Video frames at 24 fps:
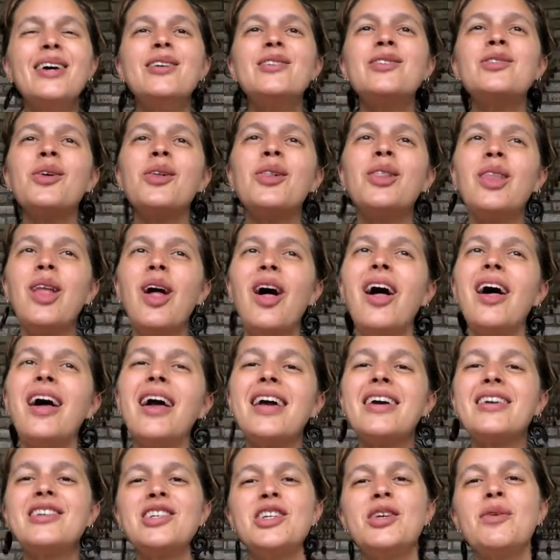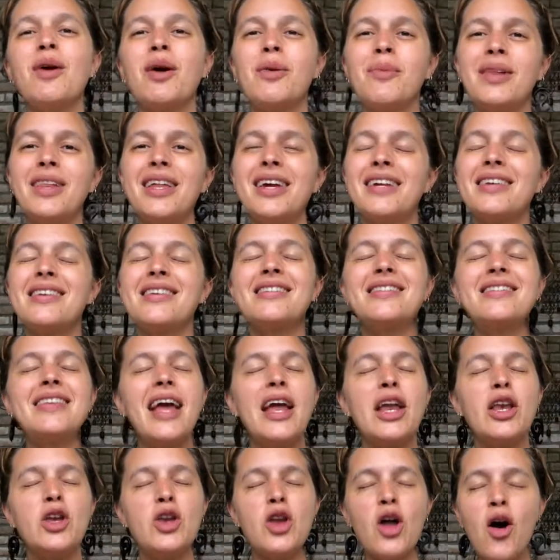so long as you are willing to
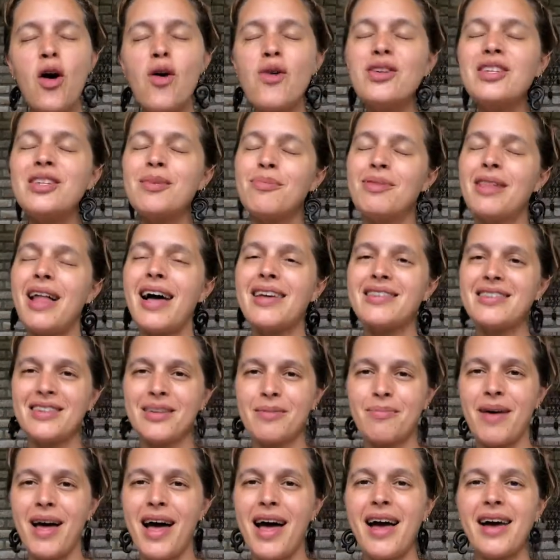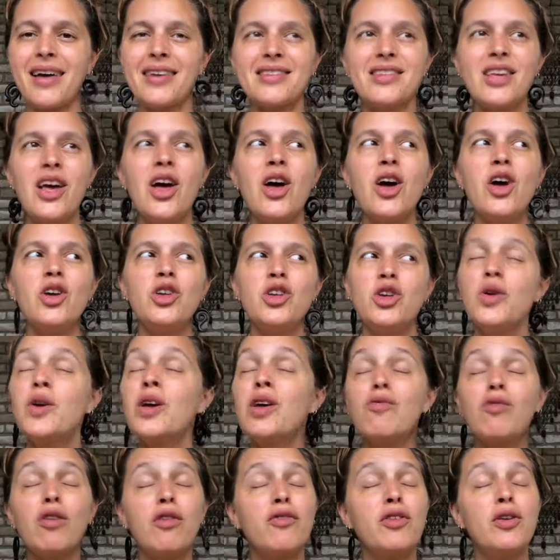say no to plastic bags. You
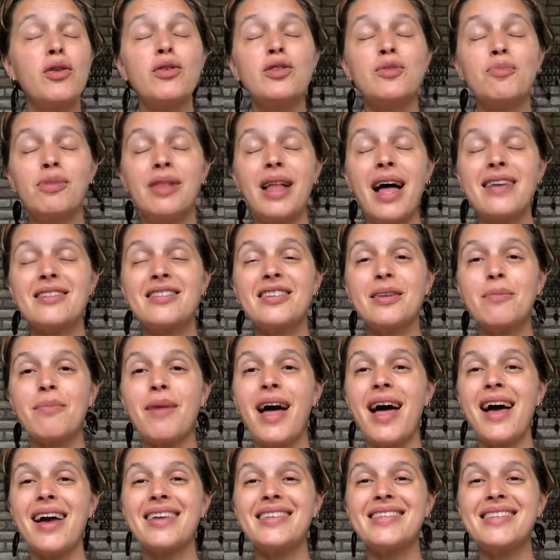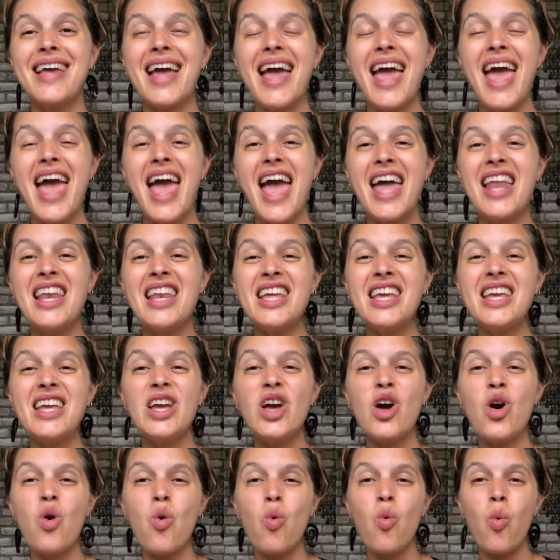can refuse plastic bags
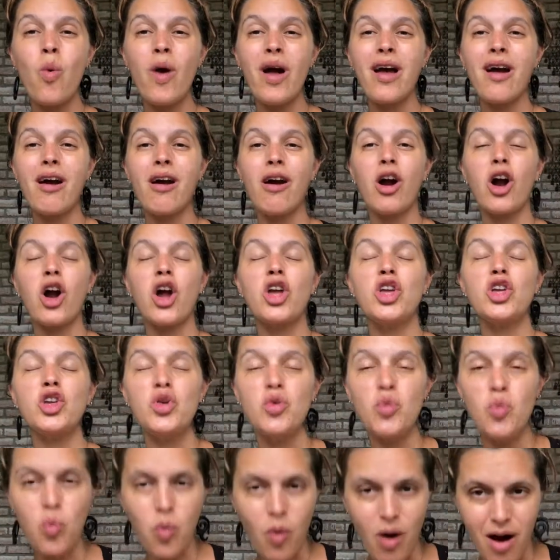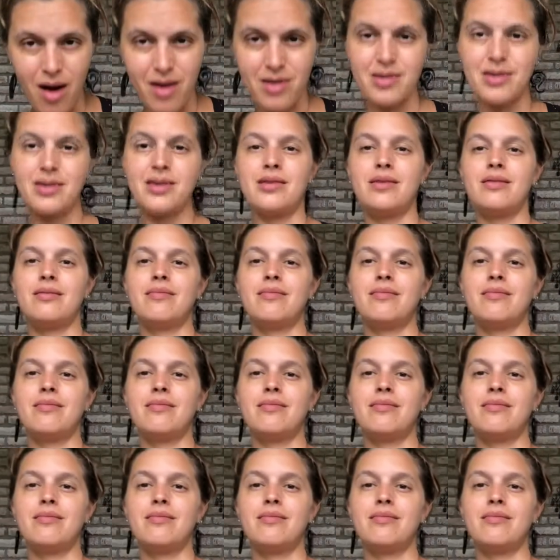anywhere you want.